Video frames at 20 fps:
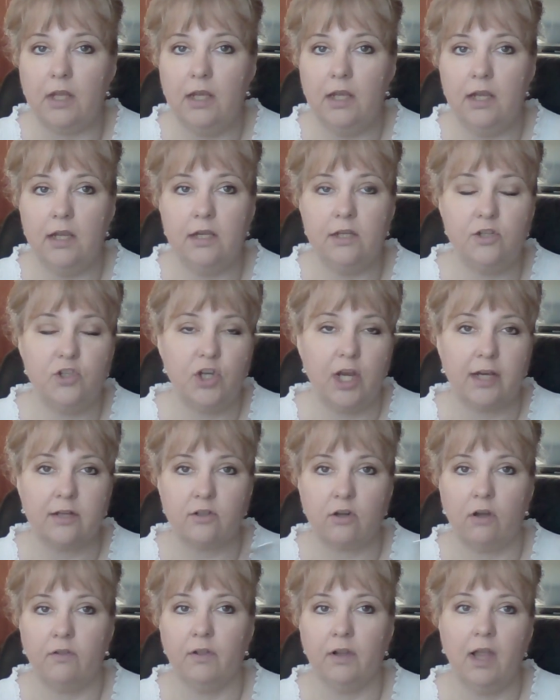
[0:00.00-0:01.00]
he checked
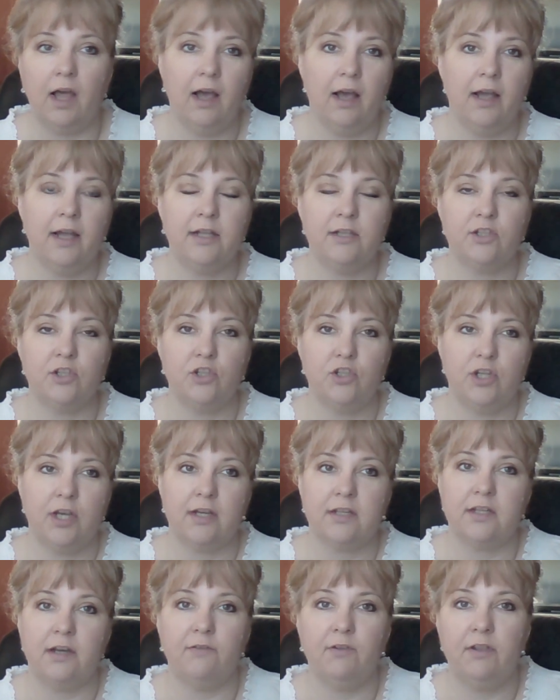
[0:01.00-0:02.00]
all the lines and
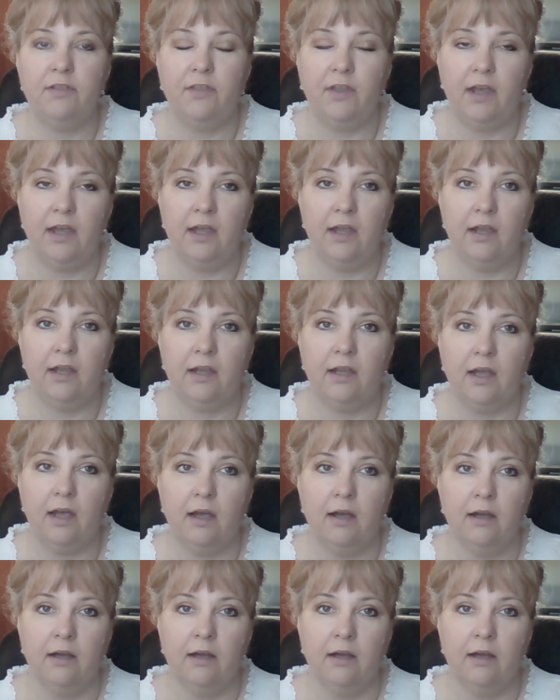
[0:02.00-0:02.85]
checked everything,